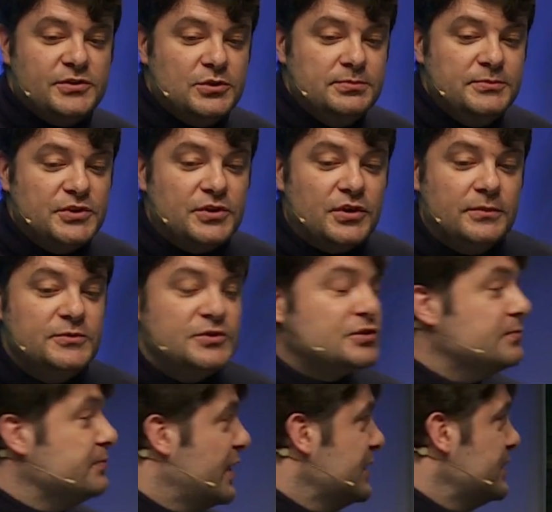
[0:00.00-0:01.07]
forcing
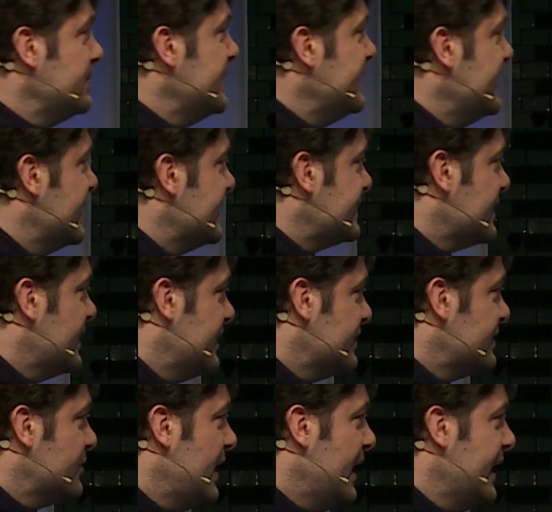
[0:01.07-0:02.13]
users to use ad
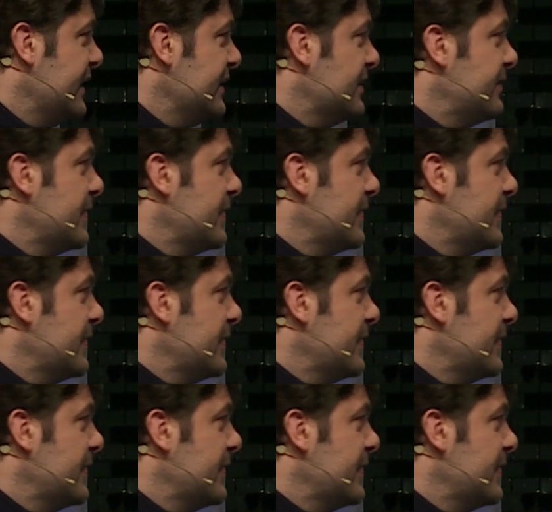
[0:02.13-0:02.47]
blockers.